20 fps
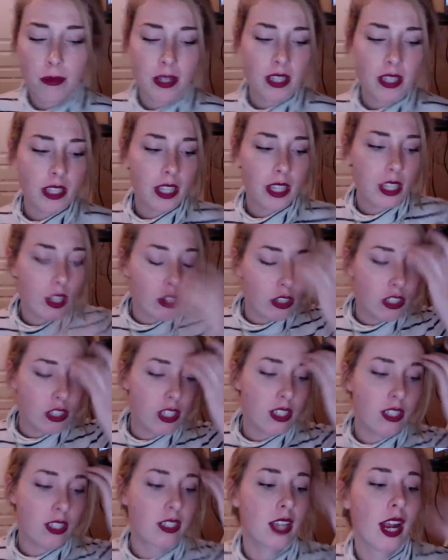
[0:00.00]
Like there's a
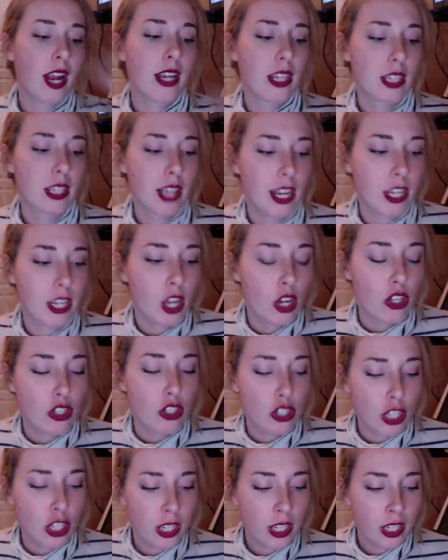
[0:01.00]
society like
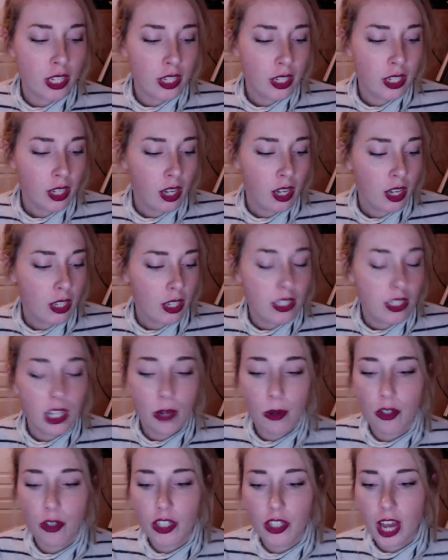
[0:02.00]
she did what
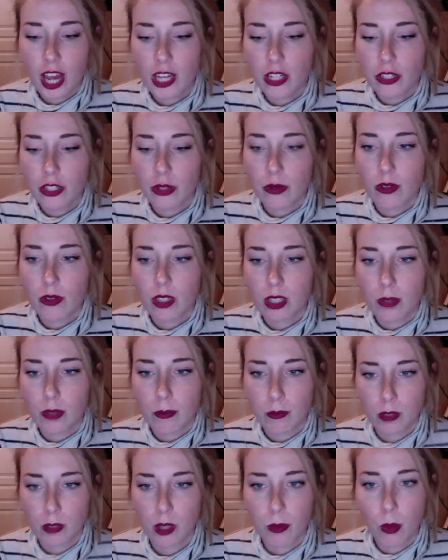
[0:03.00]
she had to do to
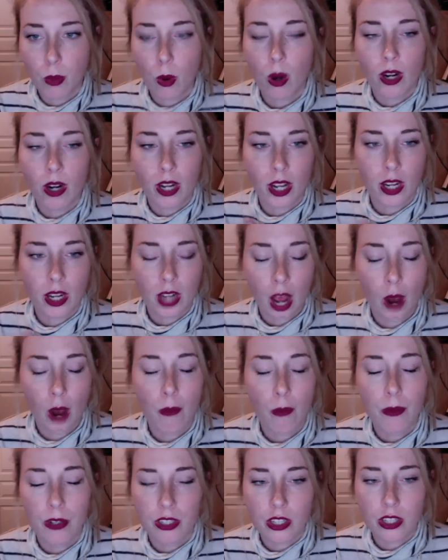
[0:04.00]
support and help her
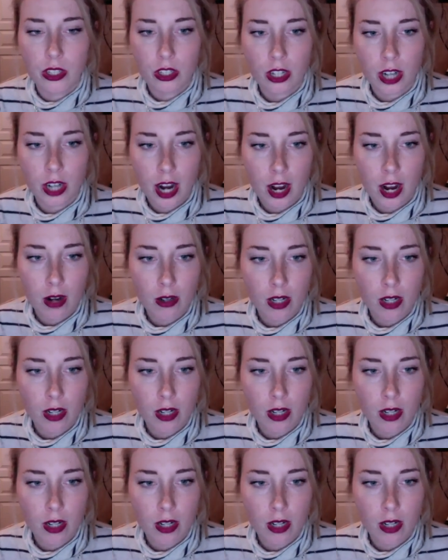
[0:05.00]
sister out.